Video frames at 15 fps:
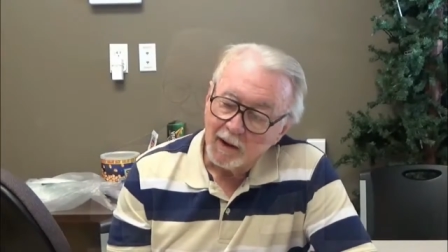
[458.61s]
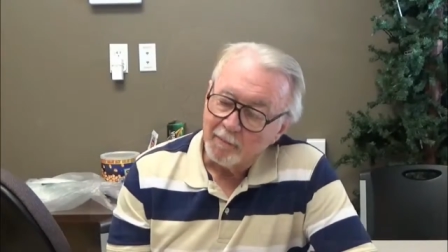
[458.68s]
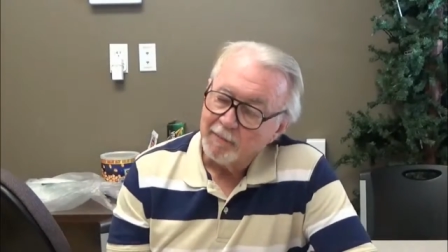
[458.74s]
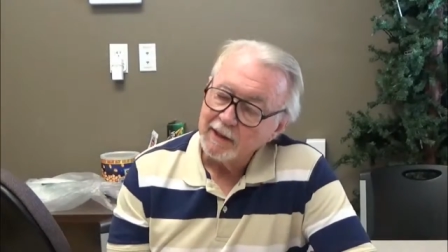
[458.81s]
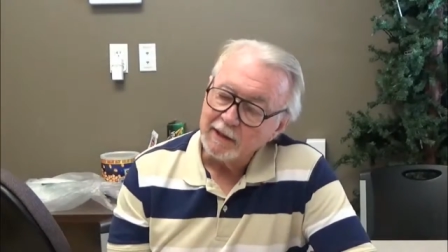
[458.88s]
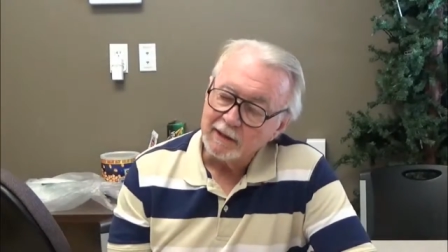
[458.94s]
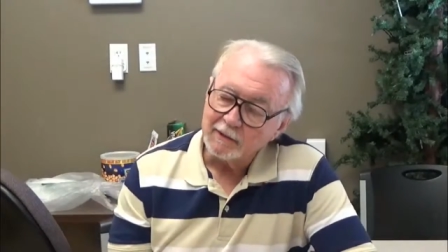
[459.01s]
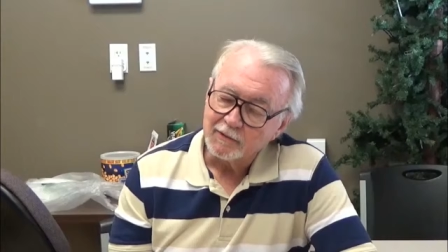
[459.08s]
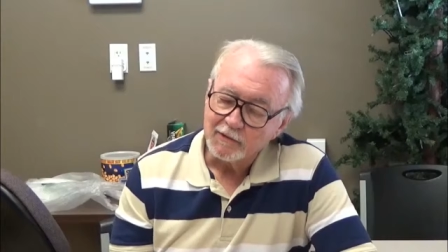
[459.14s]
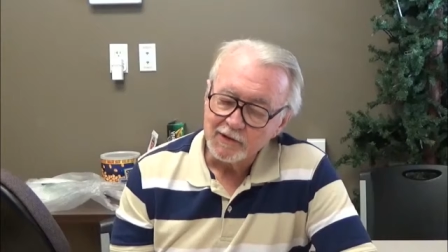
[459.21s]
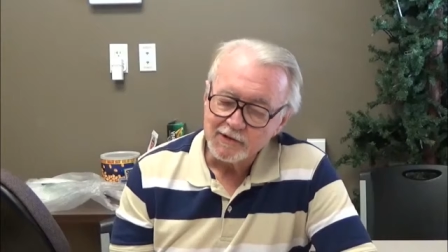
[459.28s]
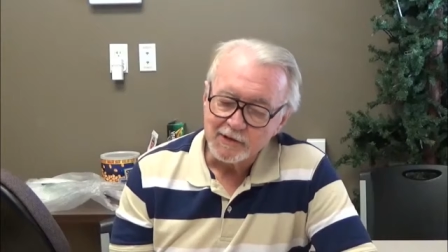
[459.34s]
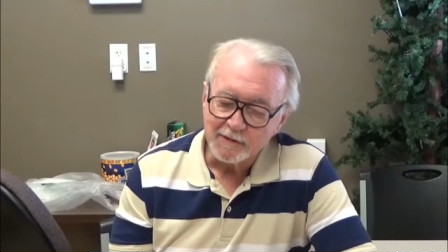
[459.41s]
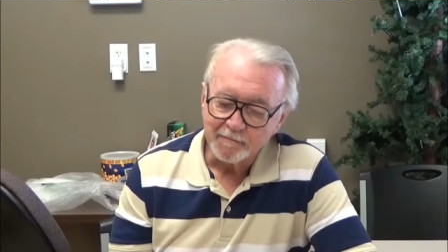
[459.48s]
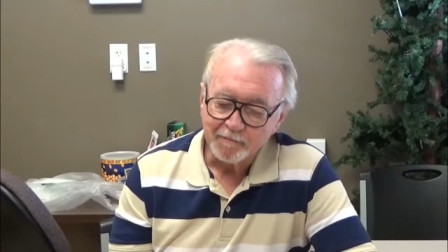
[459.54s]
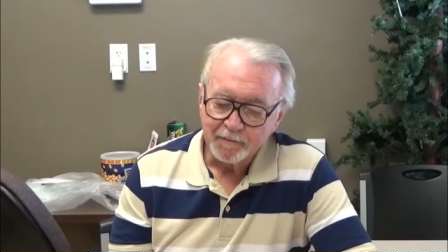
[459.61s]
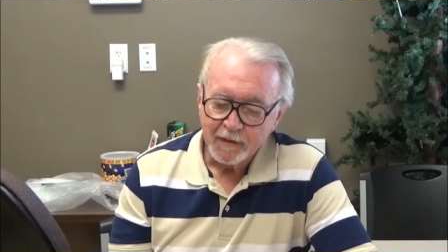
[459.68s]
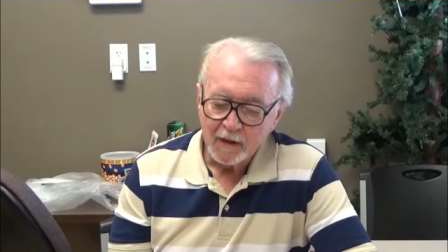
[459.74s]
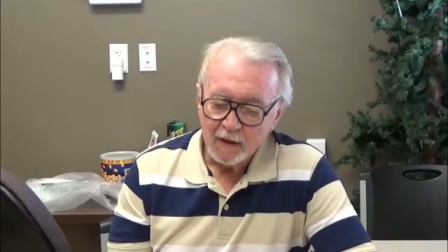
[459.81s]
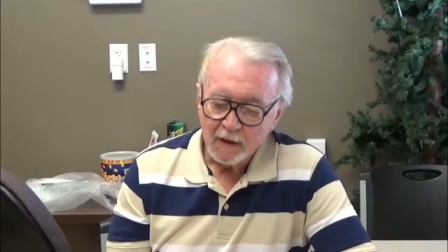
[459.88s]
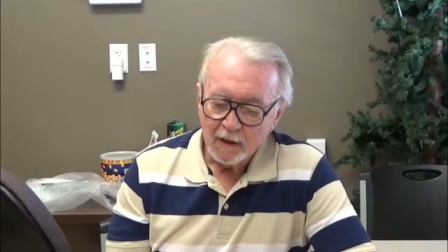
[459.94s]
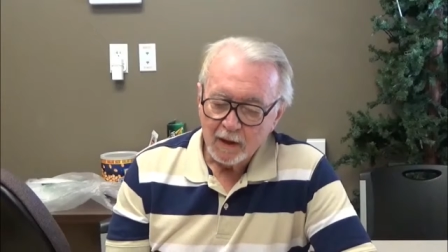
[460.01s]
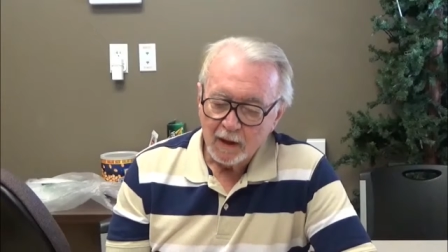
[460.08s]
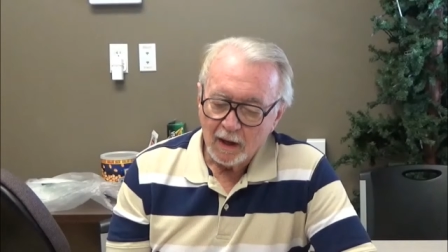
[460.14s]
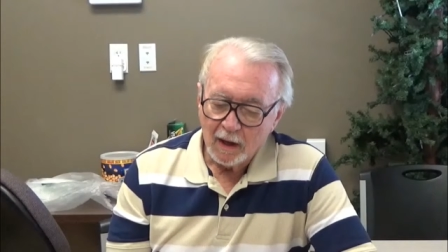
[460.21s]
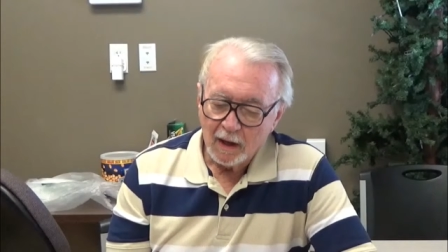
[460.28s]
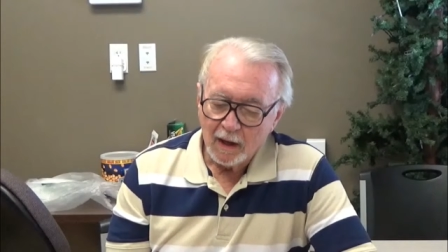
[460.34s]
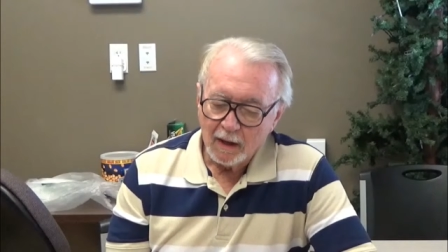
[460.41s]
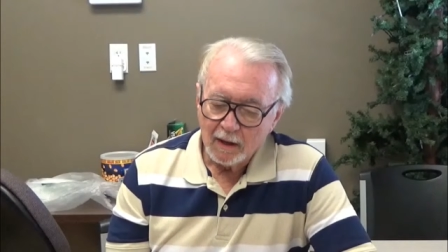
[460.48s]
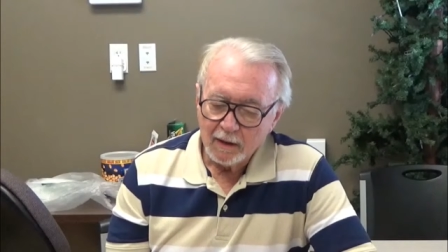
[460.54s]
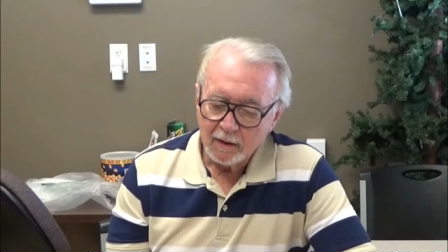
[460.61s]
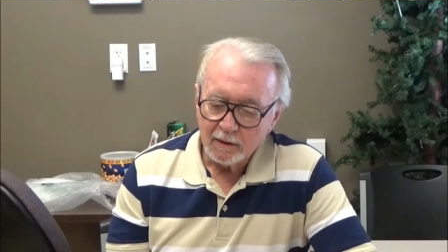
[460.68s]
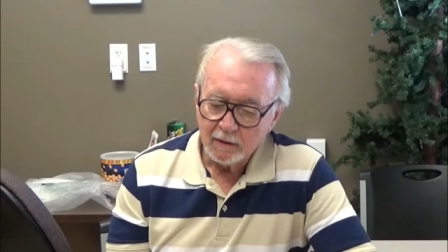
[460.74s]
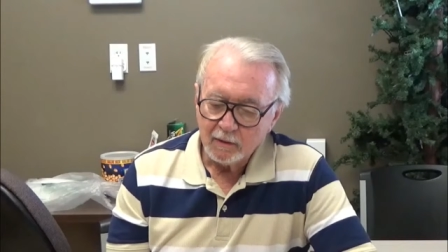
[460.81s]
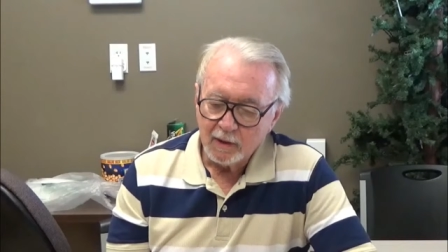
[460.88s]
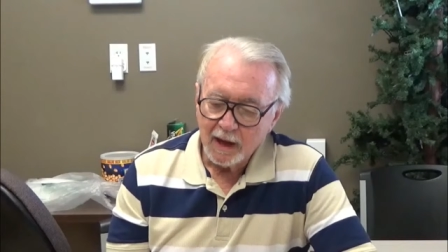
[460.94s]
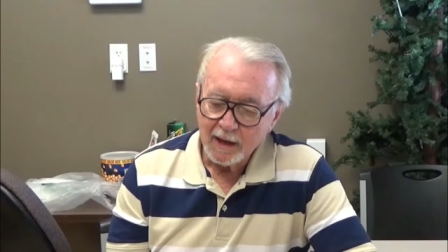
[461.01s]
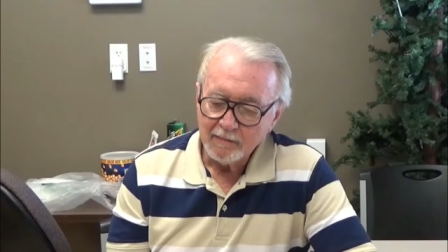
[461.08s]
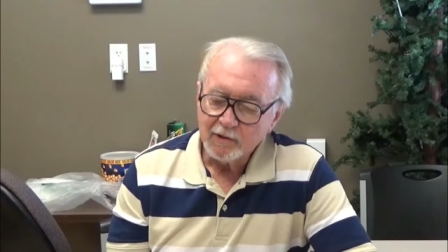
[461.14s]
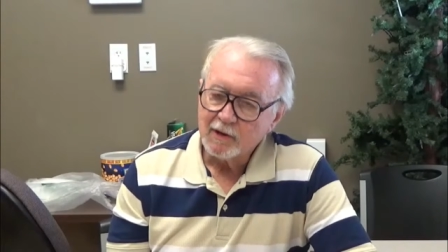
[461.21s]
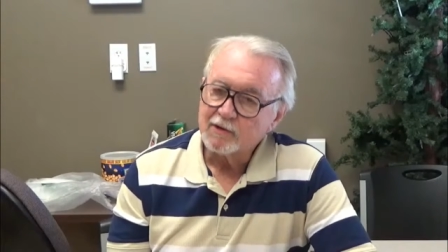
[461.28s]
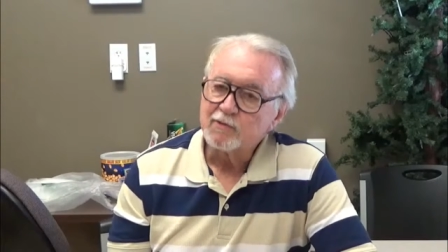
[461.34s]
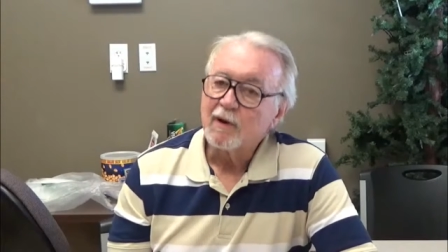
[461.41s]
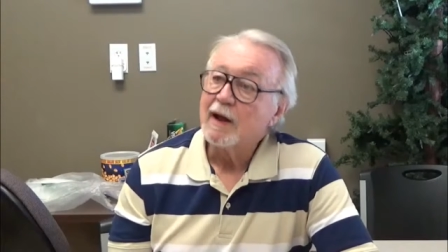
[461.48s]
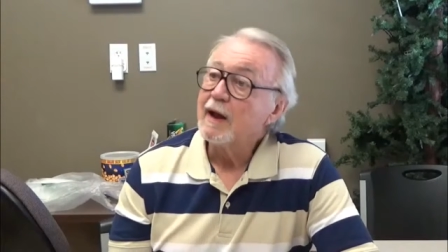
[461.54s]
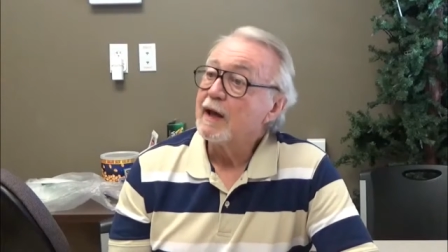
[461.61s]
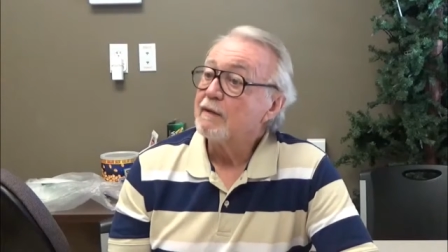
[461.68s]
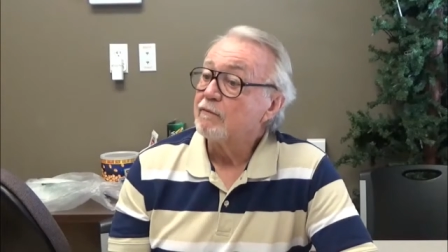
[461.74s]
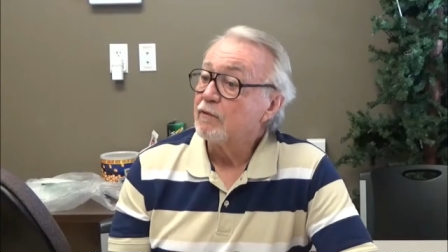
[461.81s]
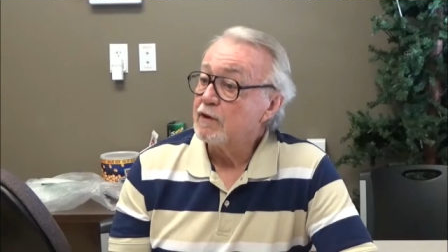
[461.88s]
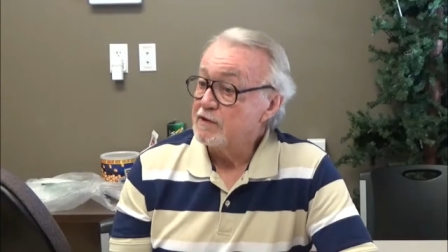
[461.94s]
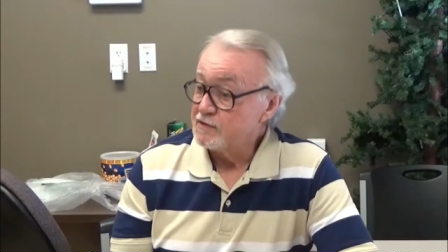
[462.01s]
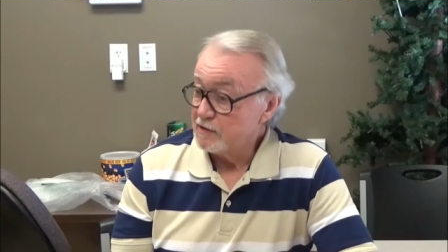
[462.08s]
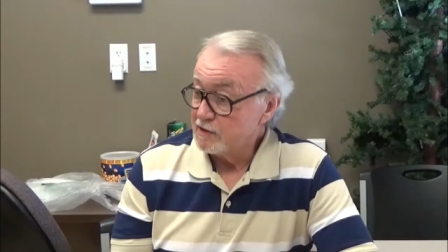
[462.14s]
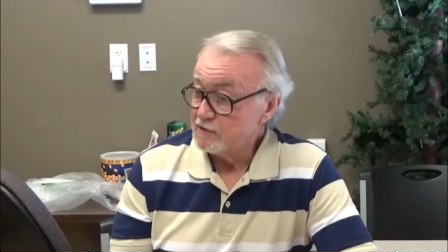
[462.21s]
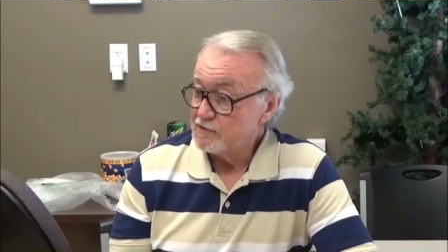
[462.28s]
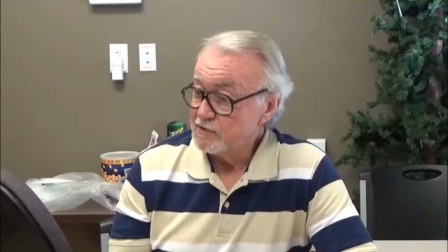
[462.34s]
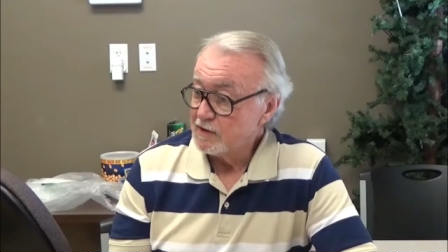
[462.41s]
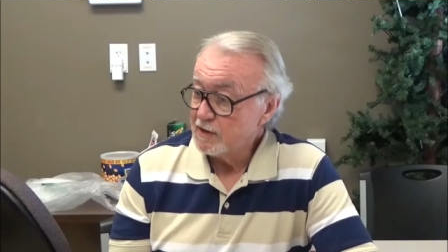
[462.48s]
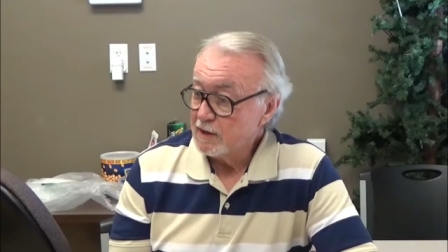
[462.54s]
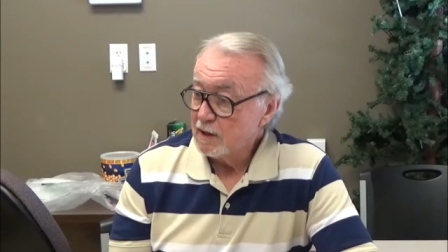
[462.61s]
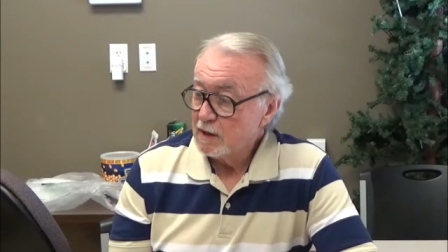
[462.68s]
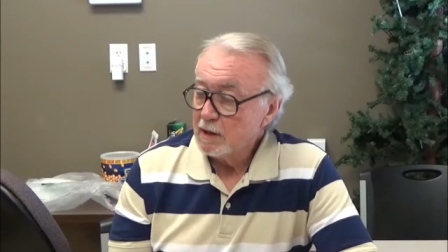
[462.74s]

Pediatrician who came to us right out of residency.